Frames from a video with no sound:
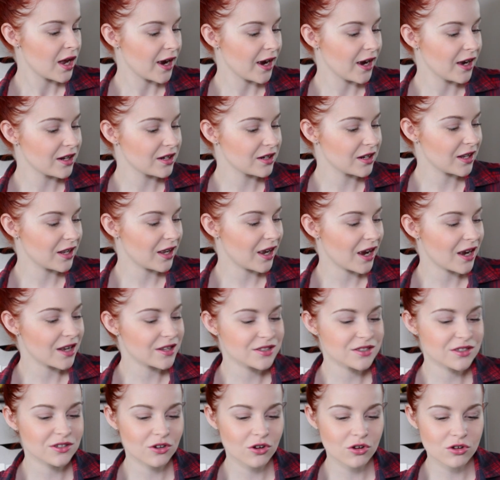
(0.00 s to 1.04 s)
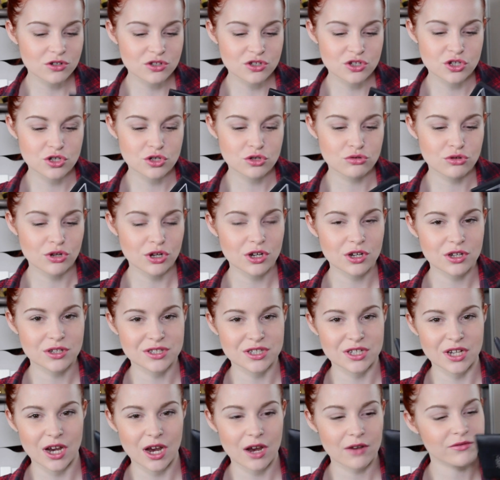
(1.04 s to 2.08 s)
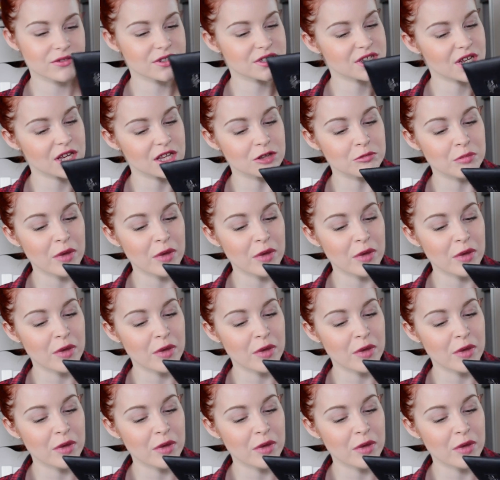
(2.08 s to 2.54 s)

And it hasn't got too dirty, I have to say.